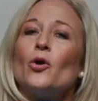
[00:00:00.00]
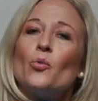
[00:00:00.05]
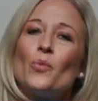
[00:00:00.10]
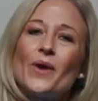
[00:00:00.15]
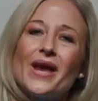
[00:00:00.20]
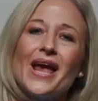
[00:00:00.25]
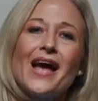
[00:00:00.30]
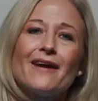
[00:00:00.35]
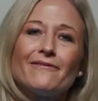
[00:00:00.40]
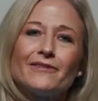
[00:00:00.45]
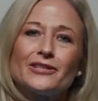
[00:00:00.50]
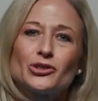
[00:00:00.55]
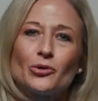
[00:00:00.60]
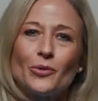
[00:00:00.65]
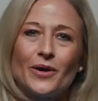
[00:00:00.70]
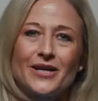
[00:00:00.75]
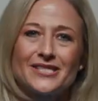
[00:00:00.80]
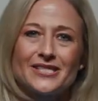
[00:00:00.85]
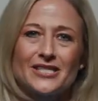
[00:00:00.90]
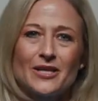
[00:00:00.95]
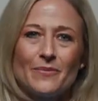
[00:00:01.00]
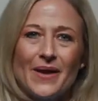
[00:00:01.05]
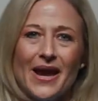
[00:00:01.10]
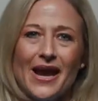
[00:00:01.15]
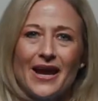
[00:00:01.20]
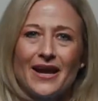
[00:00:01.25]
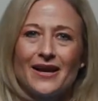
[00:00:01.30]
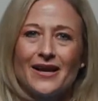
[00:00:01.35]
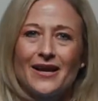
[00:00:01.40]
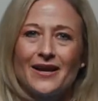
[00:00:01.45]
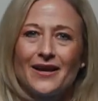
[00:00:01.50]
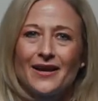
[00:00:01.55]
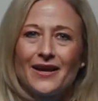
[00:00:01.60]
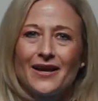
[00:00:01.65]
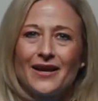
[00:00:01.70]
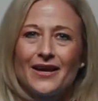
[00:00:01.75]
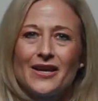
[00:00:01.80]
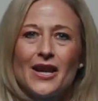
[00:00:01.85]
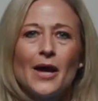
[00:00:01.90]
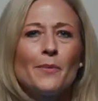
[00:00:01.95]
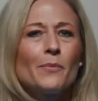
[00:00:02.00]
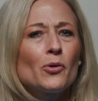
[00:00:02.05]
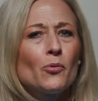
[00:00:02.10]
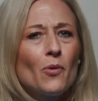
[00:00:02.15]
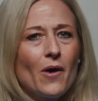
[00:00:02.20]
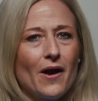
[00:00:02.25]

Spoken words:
We have a choice to make. Number